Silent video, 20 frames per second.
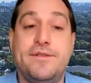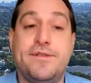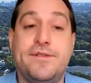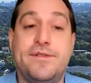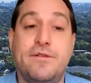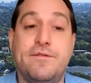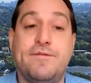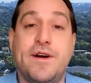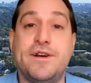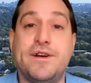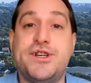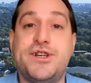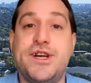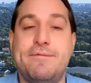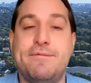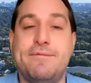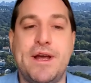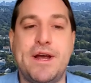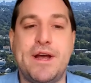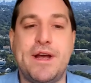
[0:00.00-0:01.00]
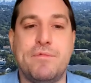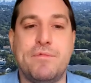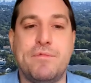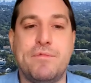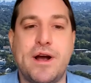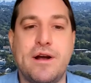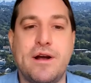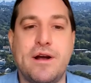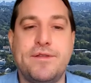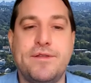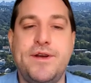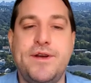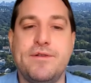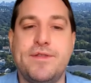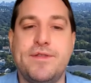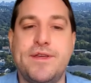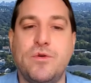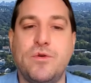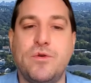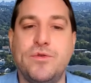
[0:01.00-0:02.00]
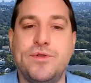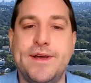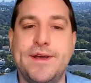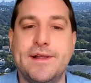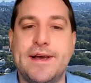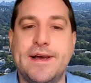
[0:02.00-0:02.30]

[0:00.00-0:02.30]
So far, she and Mayor McCarthy are the only